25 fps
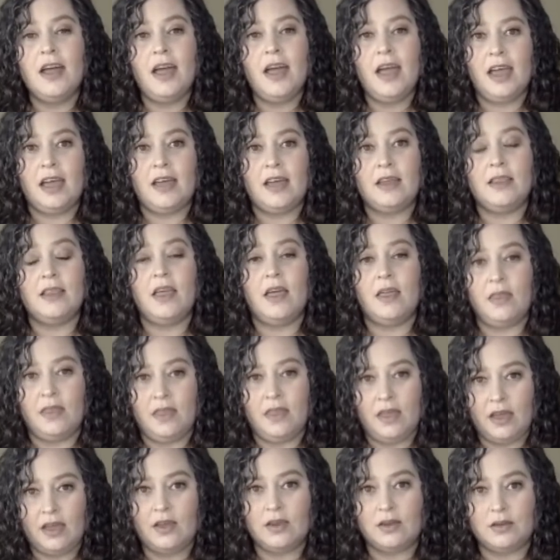and
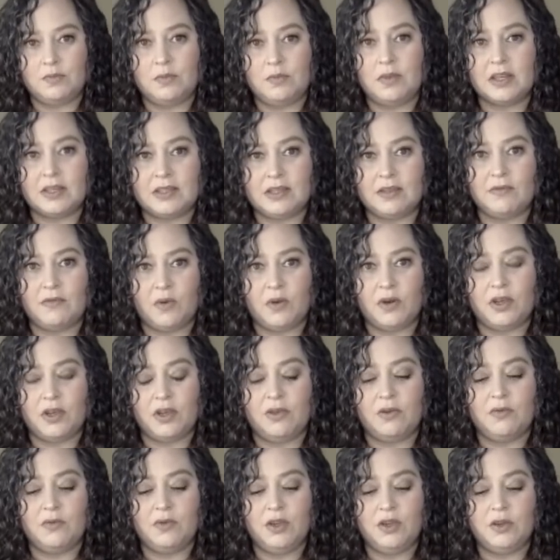they could mix it for
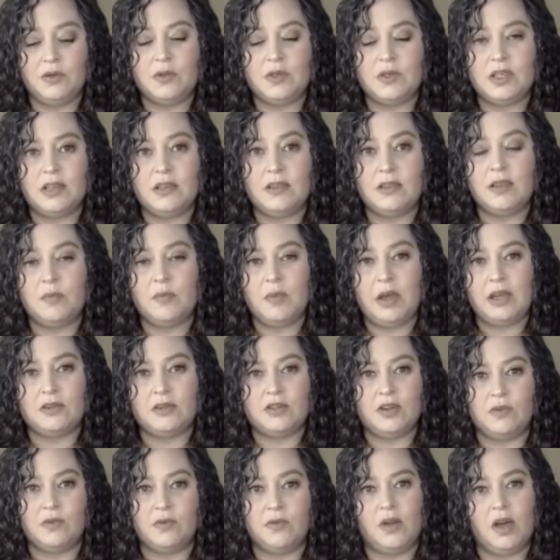you using the
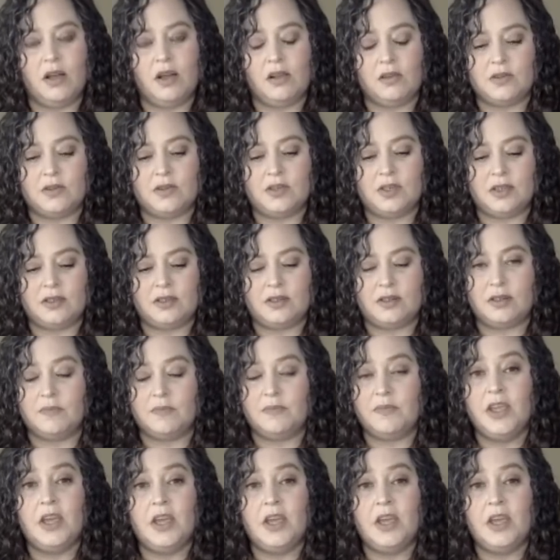Pantone color system.